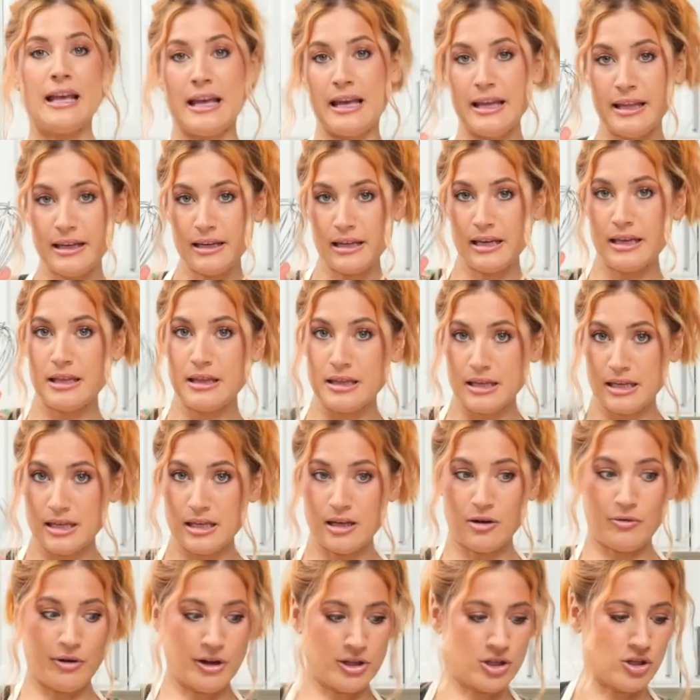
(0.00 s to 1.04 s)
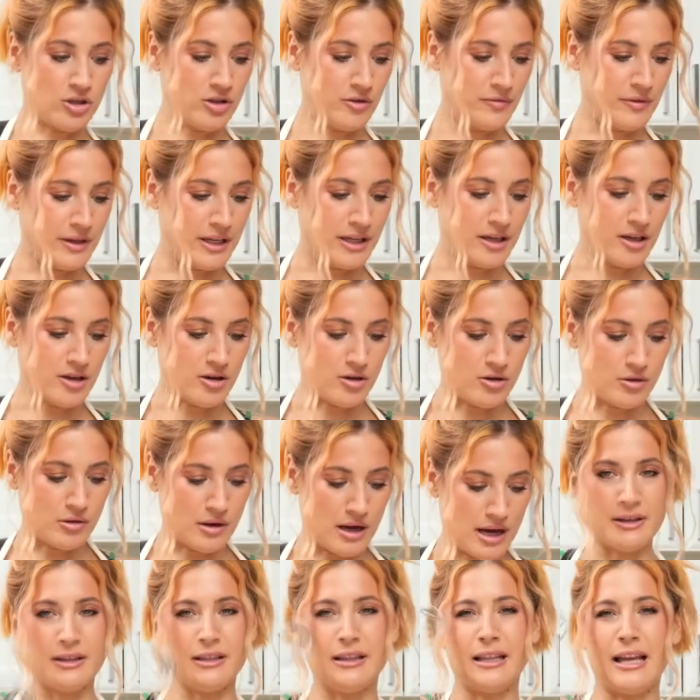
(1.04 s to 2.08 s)
In the original video,
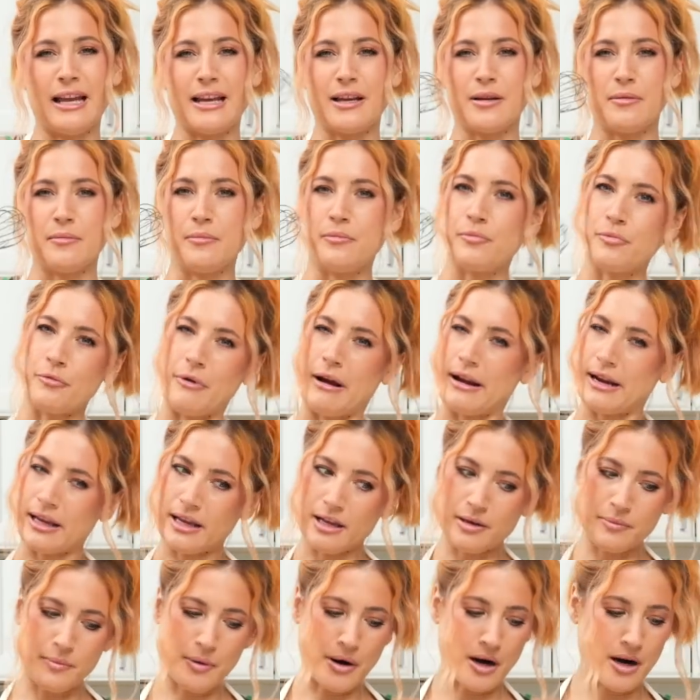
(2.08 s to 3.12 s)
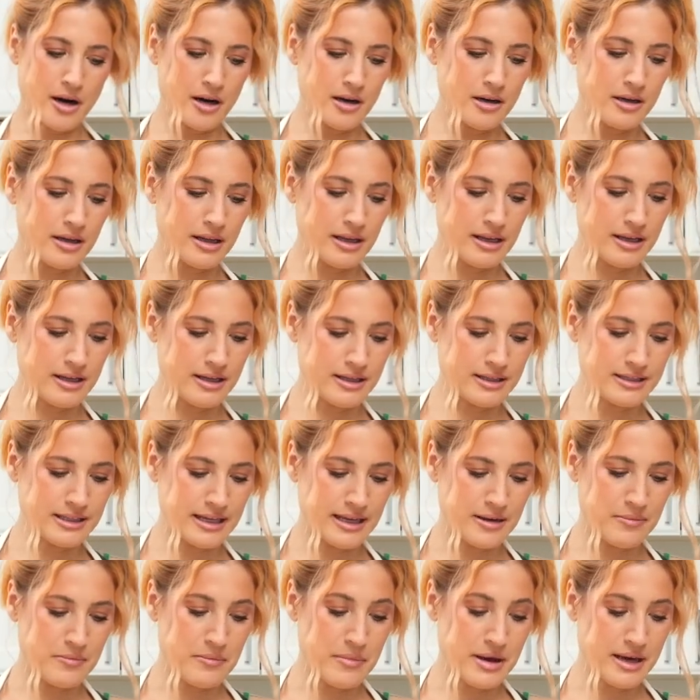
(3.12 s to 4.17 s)
the like breading part is
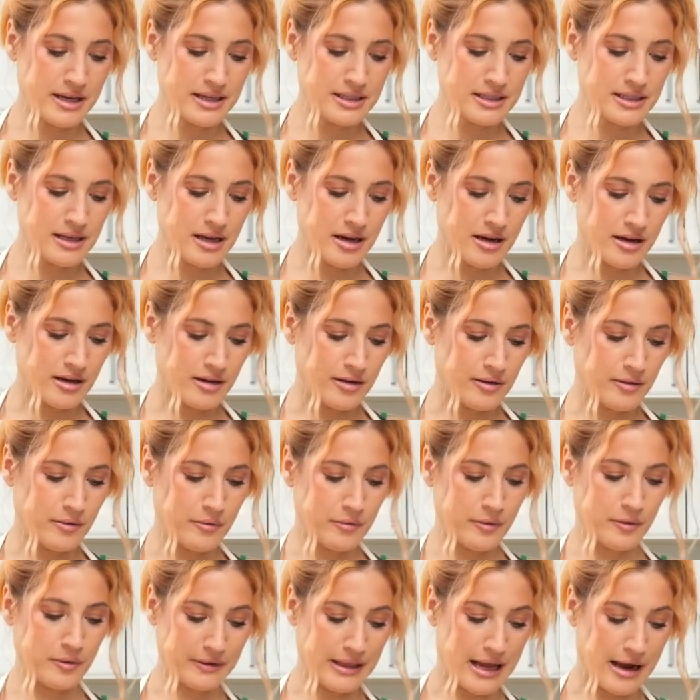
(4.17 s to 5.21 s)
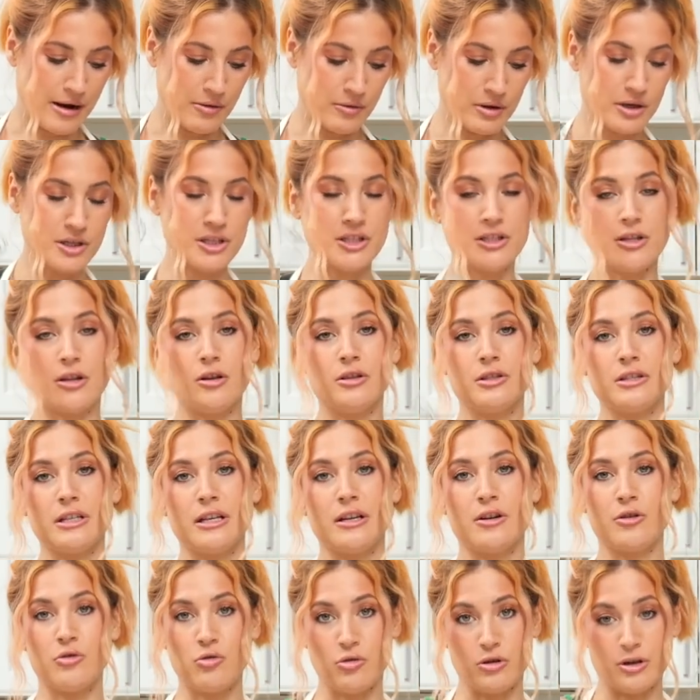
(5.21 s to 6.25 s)
a mix of flour, salt,
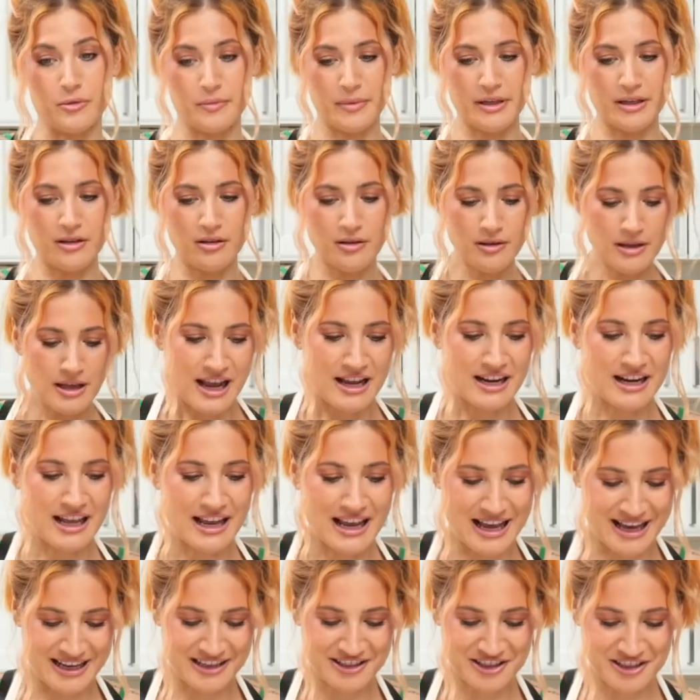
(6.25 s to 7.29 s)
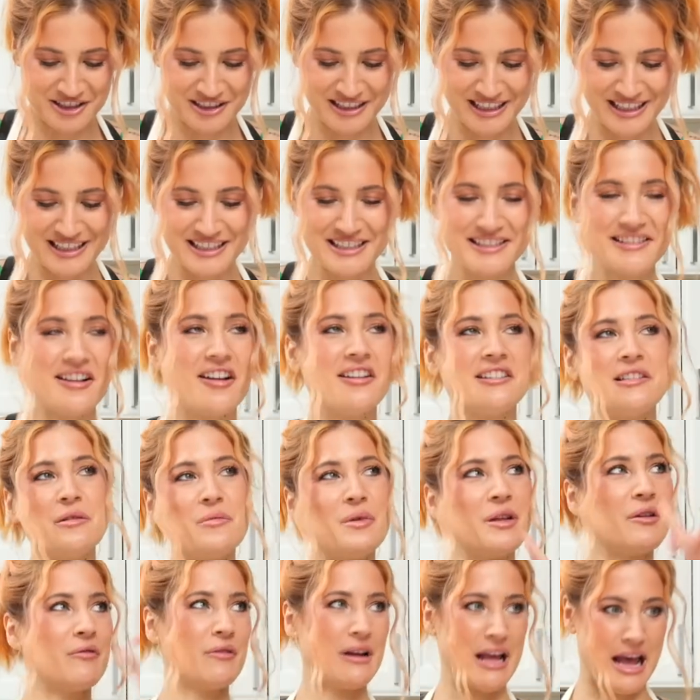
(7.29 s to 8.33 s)
and cornmeal. And I actually saw
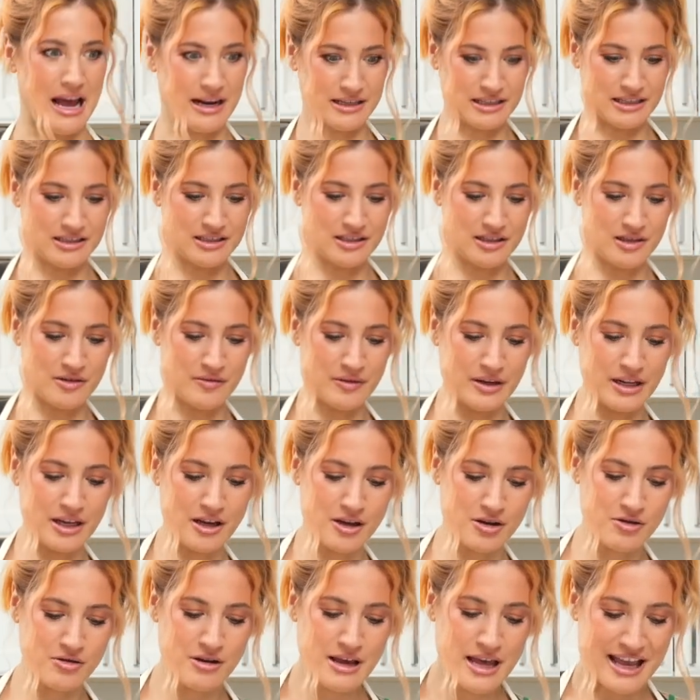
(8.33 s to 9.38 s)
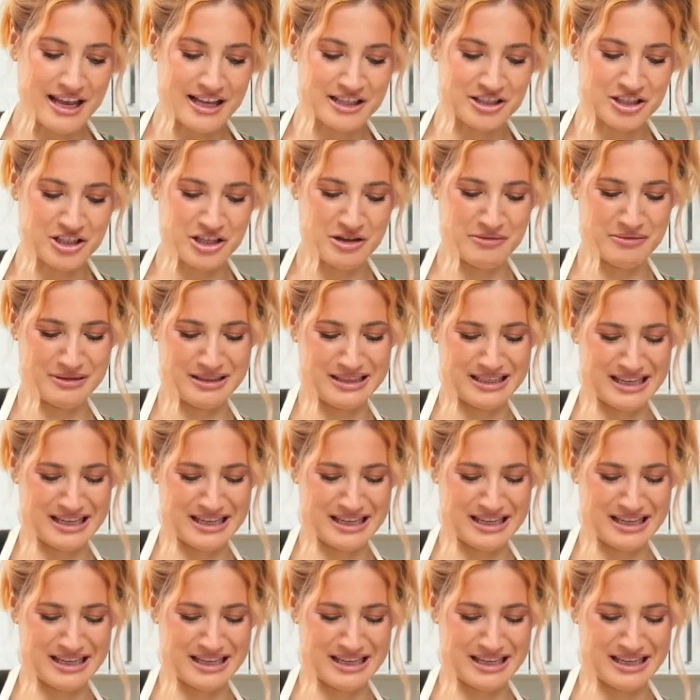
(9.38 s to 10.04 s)
somebody reacting to the video and she was